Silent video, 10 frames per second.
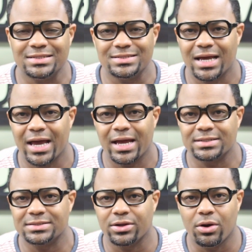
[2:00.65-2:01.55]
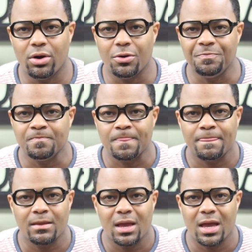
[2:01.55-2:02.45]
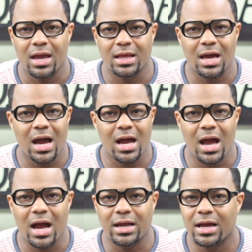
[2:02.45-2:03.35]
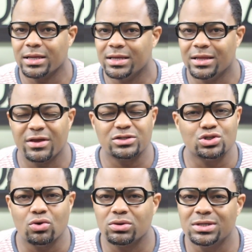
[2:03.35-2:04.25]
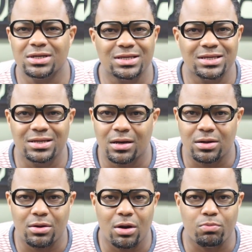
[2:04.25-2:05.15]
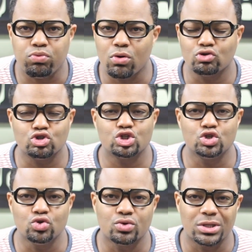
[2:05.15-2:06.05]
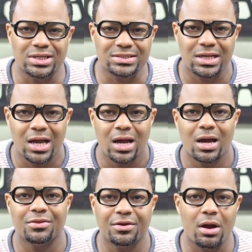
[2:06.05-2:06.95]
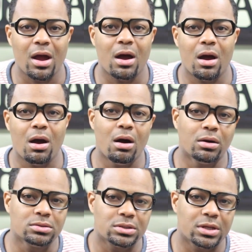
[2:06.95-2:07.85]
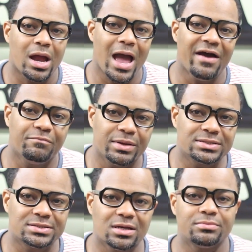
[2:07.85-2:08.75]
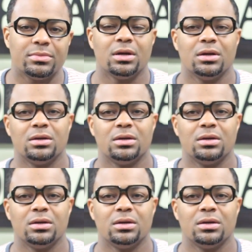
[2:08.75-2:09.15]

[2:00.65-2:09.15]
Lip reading: easy task at all. And again, there's no cookie cutter approach to this. There have been some